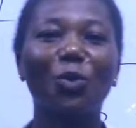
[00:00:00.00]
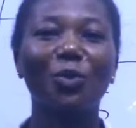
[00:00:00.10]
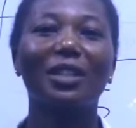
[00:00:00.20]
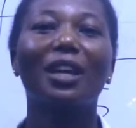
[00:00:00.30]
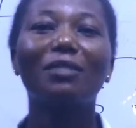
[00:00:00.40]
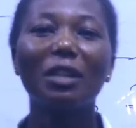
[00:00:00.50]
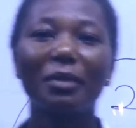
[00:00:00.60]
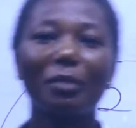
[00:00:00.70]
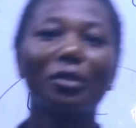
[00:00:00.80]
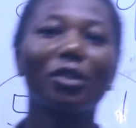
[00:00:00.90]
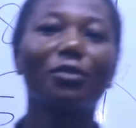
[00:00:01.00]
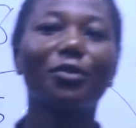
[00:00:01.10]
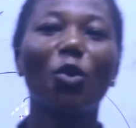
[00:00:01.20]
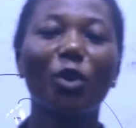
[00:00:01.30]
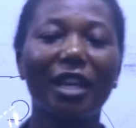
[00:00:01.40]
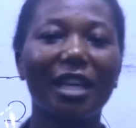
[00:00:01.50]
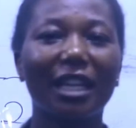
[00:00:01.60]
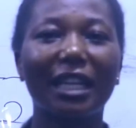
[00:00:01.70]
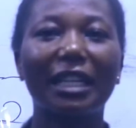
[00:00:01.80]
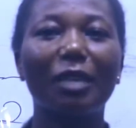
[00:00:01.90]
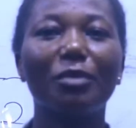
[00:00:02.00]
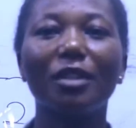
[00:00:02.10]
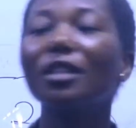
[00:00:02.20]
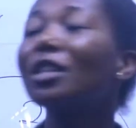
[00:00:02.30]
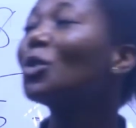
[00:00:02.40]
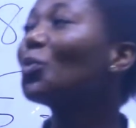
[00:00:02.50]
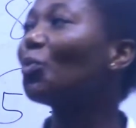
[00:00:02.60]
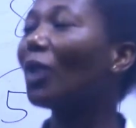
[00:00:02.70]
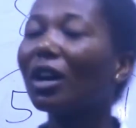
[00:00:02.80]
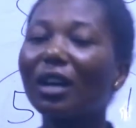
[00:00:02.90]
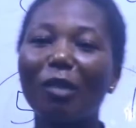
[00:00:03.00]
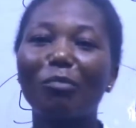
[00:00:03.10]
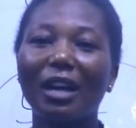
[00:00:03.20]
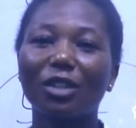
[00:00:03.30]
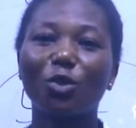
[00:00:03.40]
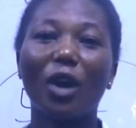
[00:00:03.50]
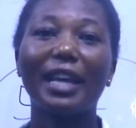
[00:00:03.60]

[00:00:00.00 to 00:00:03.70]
lovely people of OK Academy. Welcome back to our